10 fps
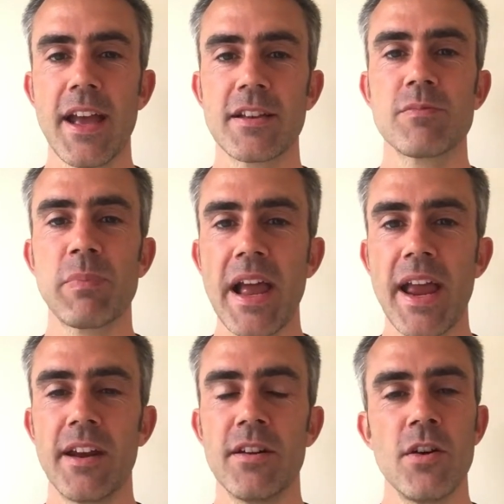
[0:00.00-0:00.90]

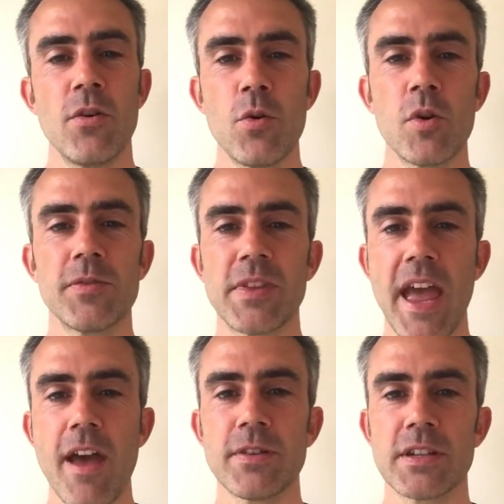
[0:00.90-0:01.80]
explain all of the
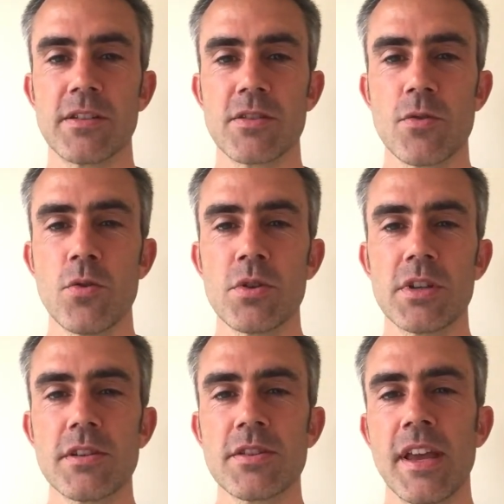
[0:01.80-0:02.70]
evidence, or
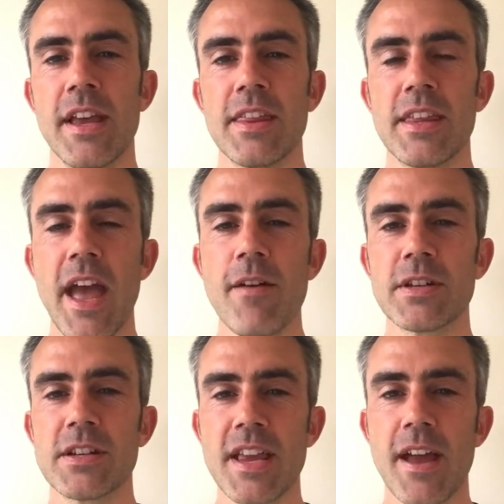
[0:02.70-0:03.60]
does the
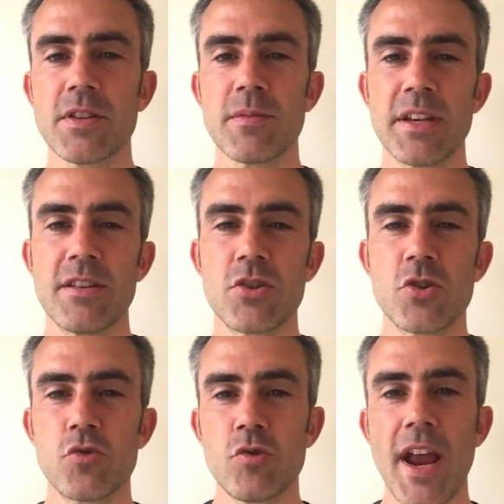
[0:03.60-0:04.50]
evidence have to be
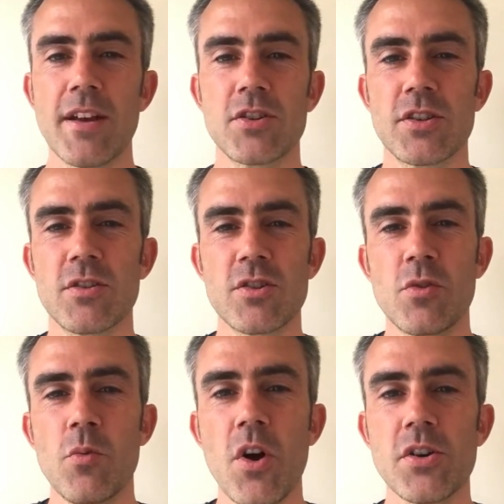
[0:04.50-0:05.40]
stretched and
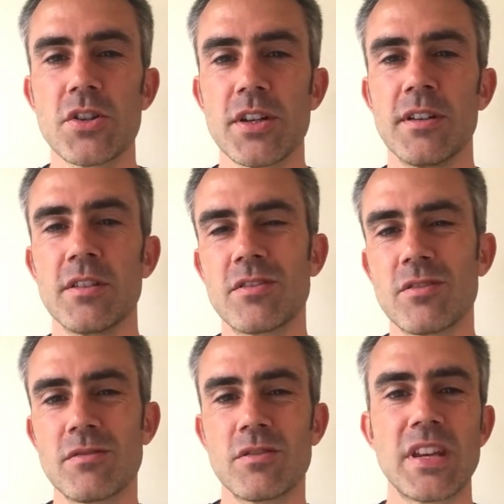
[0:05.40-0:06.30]
squashed and
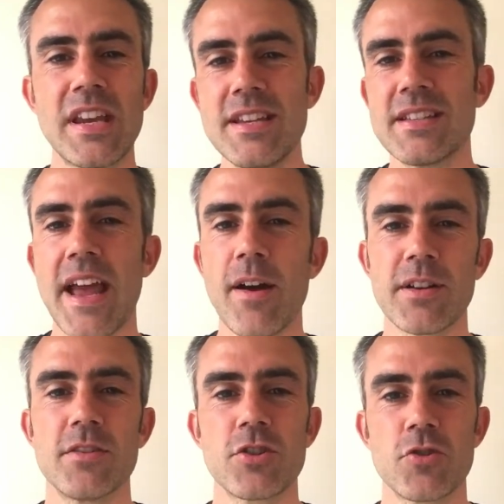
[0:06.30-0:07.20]
teased out
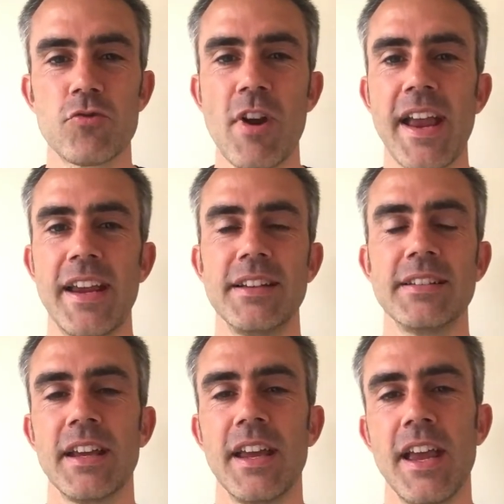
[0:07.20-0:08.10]
and
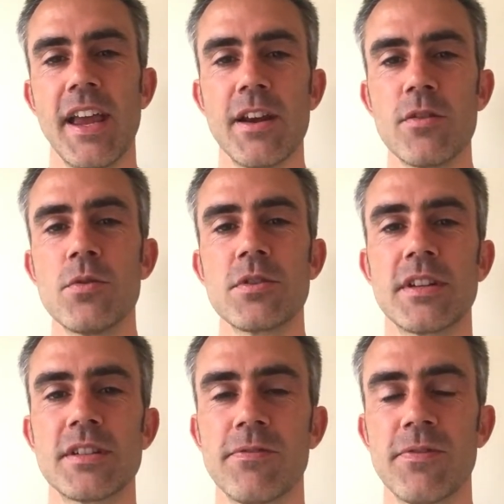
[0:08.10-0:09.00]
strained in order
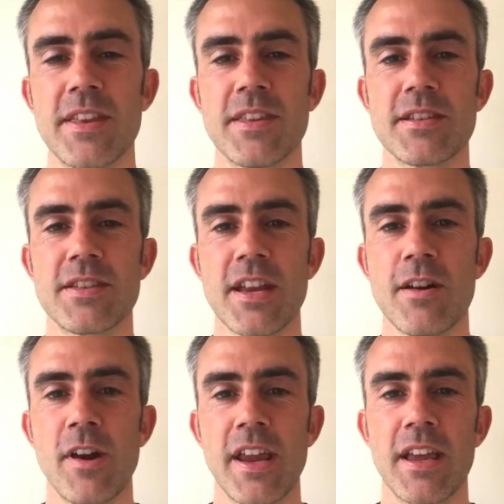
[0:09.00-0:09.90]
to fit this
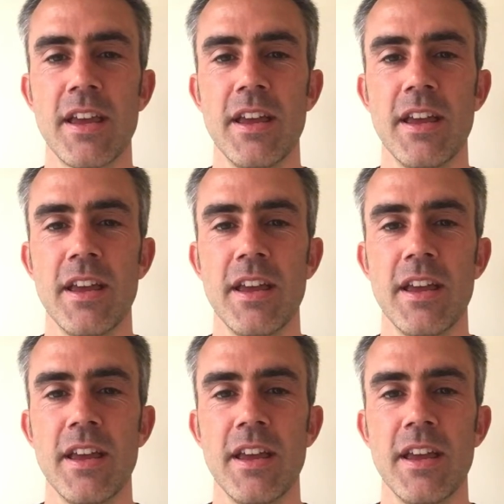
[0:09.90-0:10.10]
theory?